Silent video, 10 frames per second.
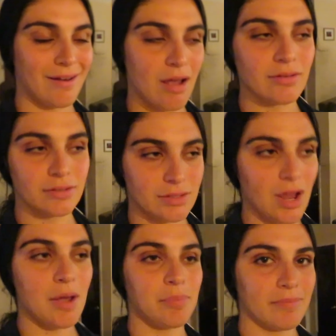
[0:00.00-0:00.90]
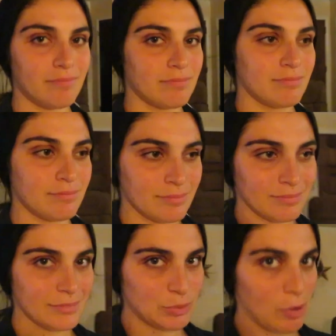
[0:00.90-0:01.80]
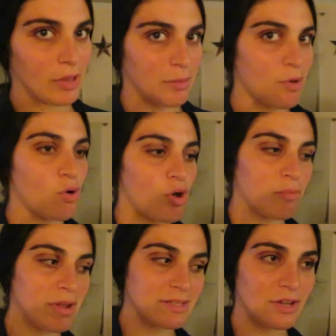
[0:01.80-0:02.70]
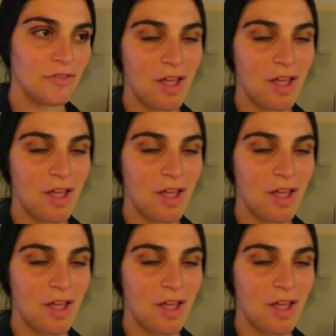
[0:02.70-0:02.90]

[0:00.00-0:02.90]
nonstop smell like milk on myself.